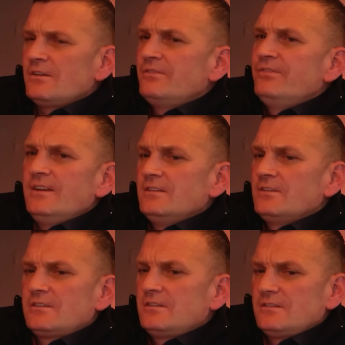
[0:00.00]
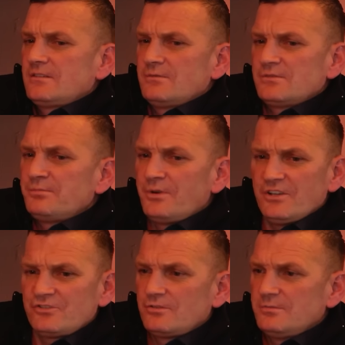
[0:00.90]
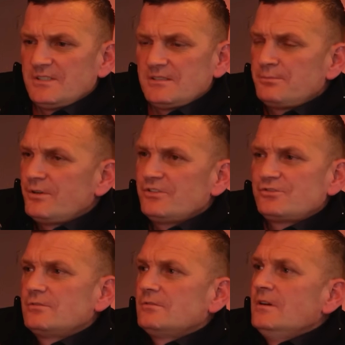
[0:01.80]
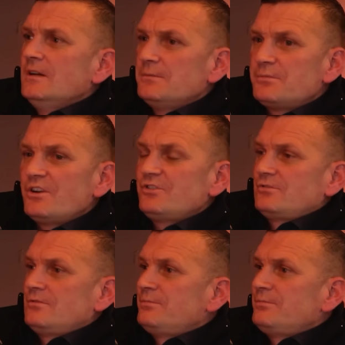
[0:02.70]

I felt like there was pressure by the pressure, pressure,